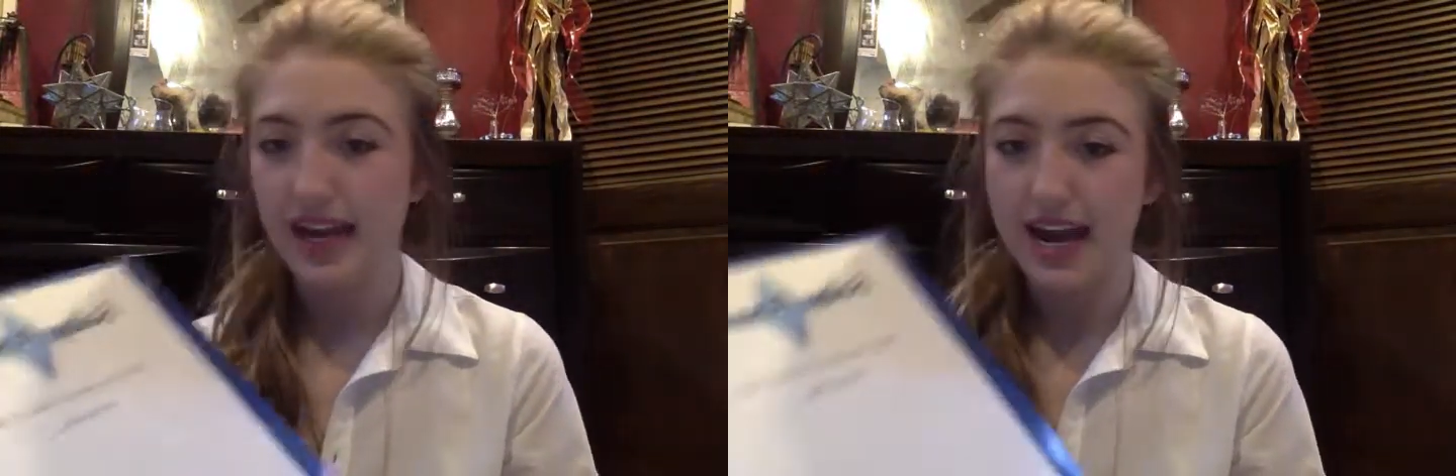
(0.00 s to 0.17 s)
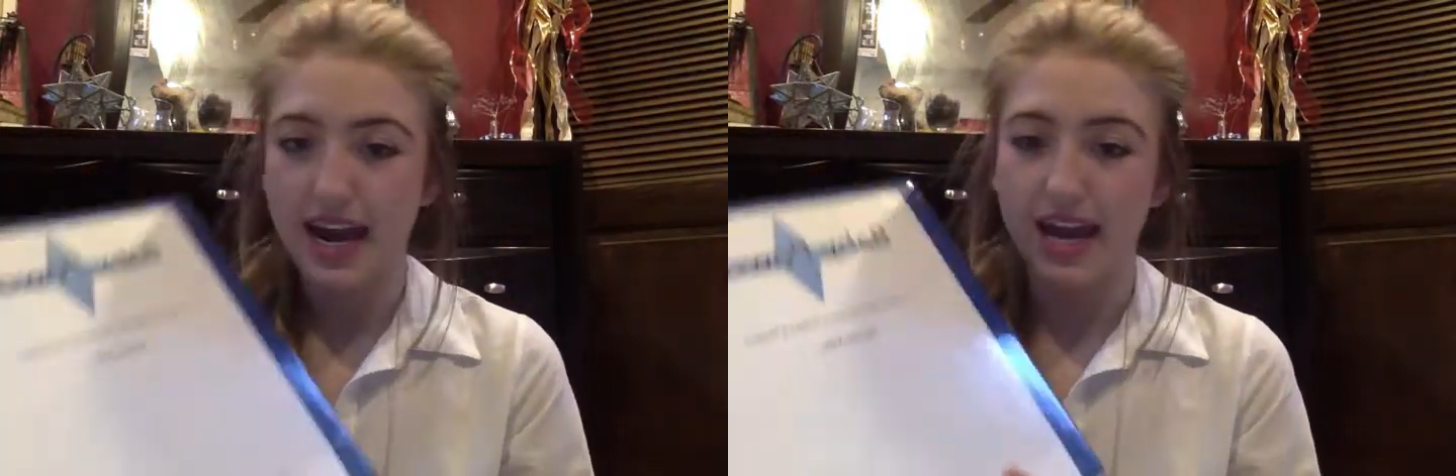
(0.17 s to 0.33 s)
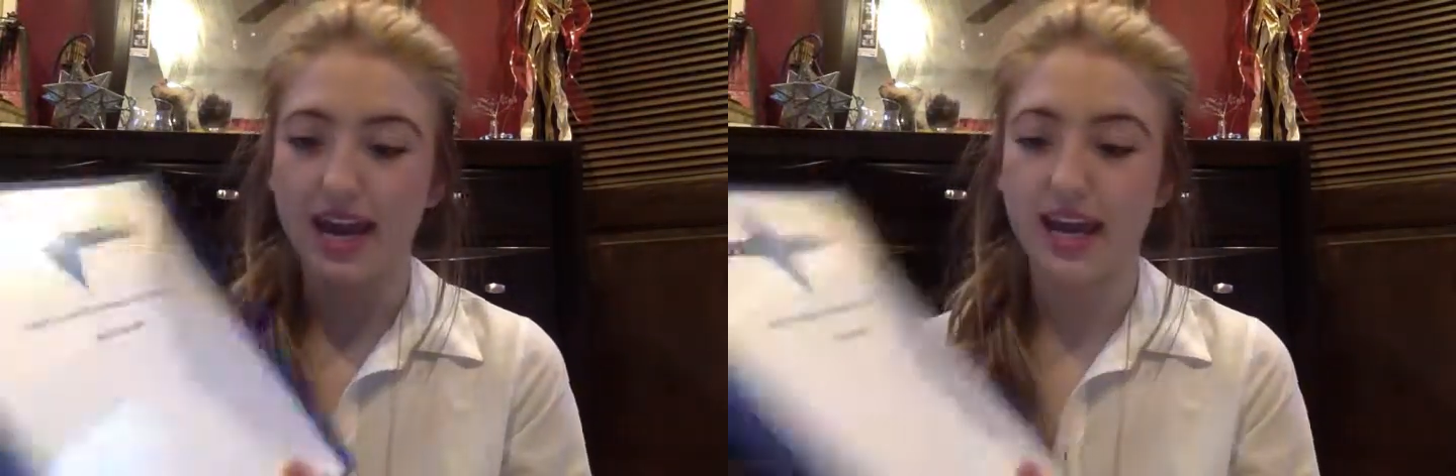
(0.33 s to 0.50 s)

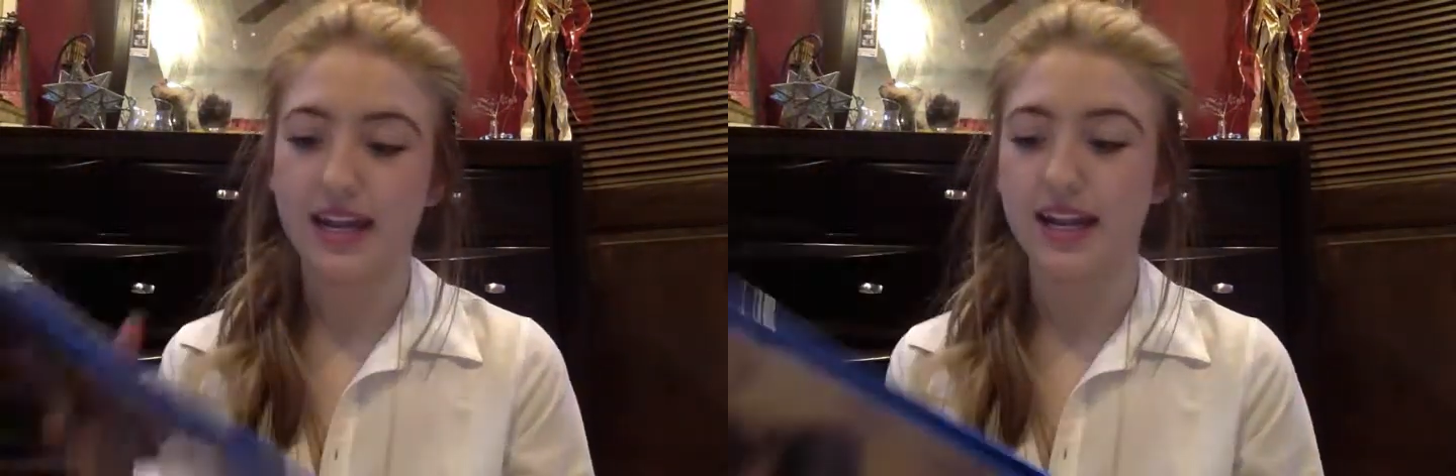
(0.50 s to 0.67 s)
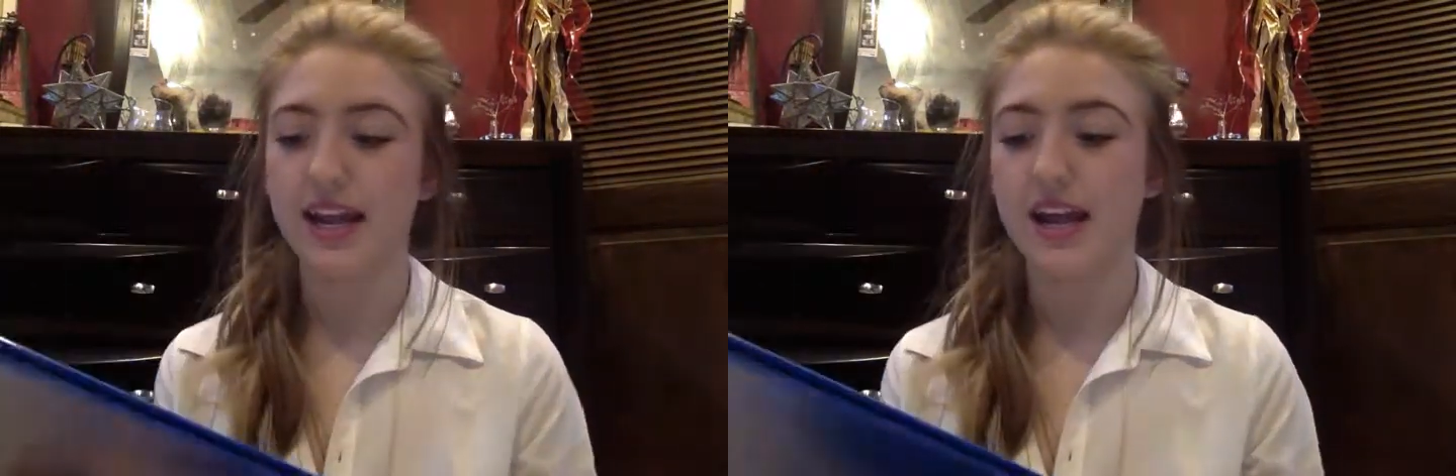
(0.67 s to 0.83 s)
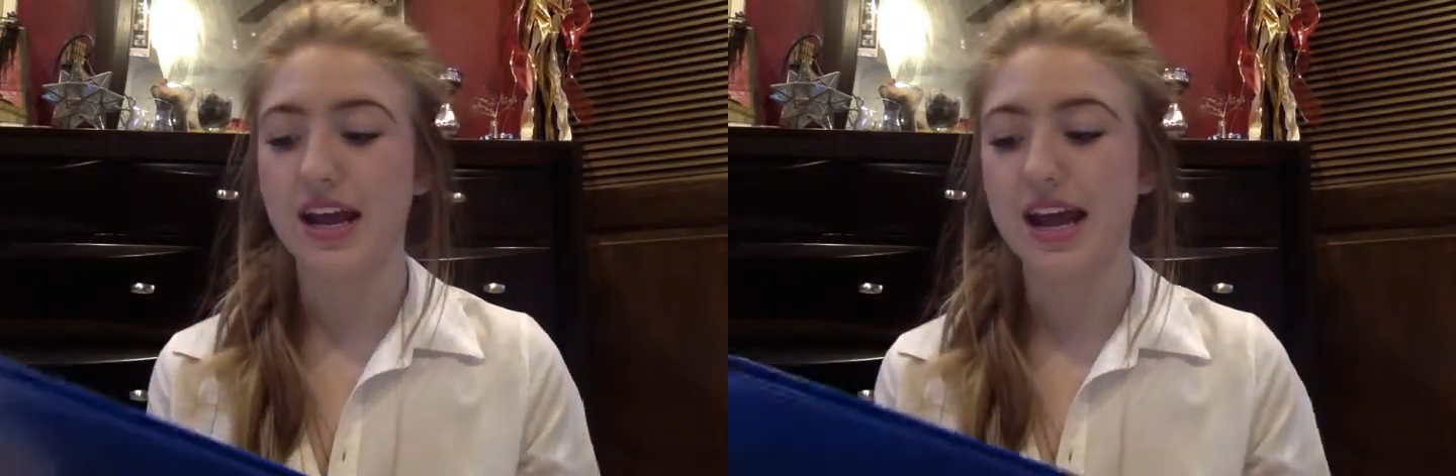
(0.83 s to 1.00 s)
it
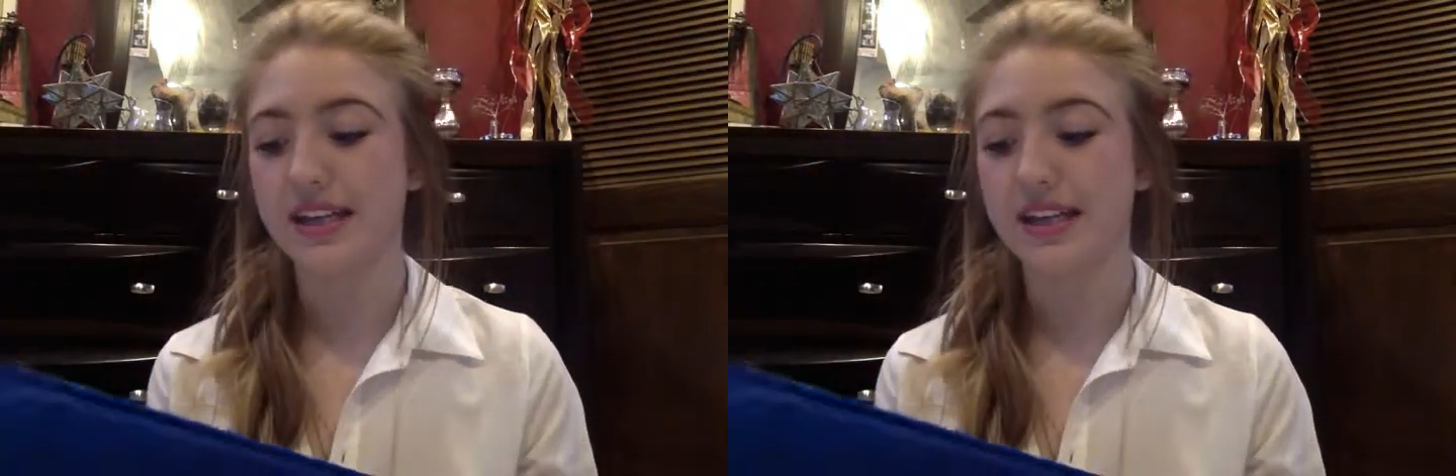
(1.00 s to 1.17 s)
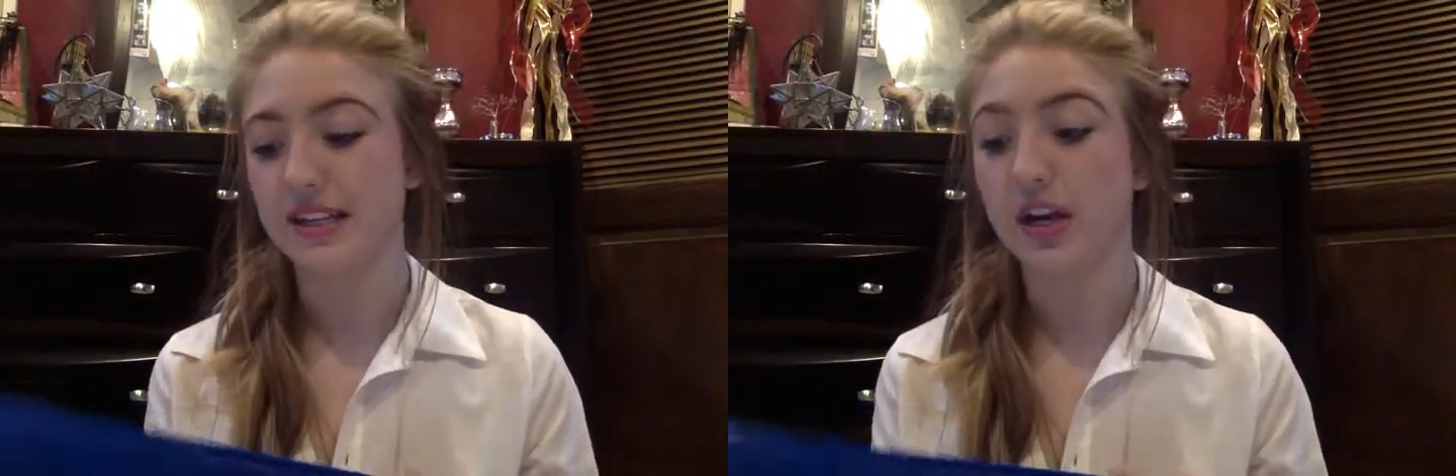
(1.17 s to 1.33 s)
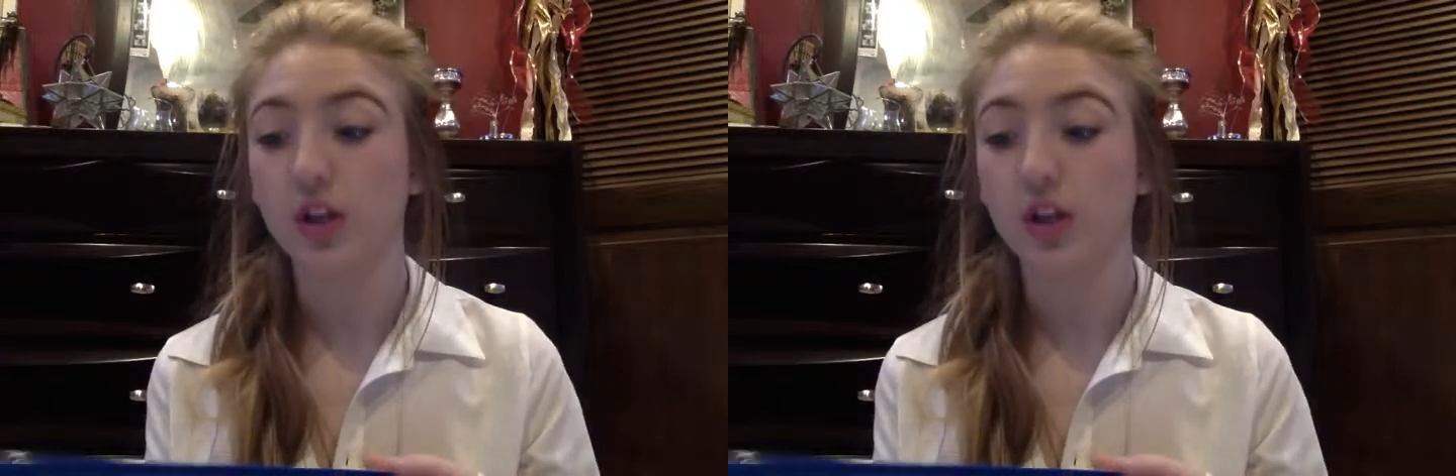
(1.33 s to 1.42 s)
and a